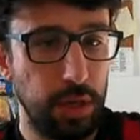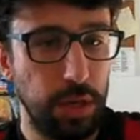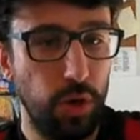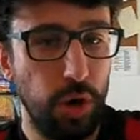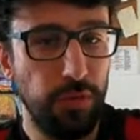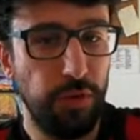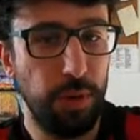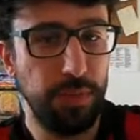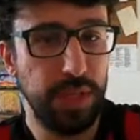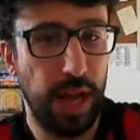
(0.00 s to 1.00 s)
Going
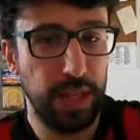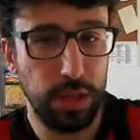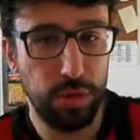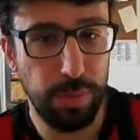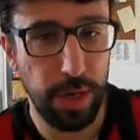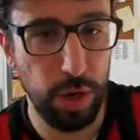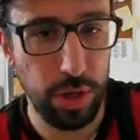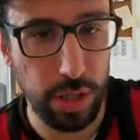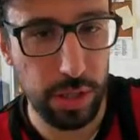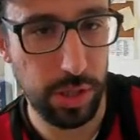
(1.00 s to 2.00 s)
from Zlatan to
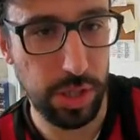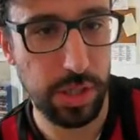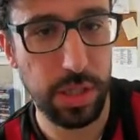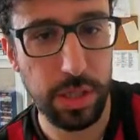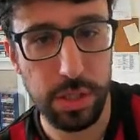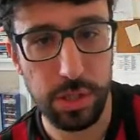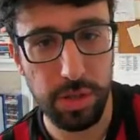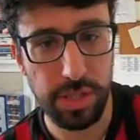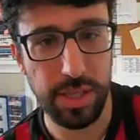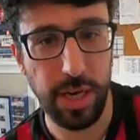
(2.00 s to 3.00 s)
Belotti is just a
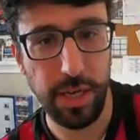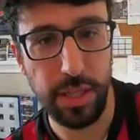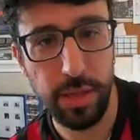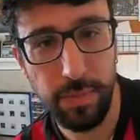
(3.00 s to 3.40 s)
suicide.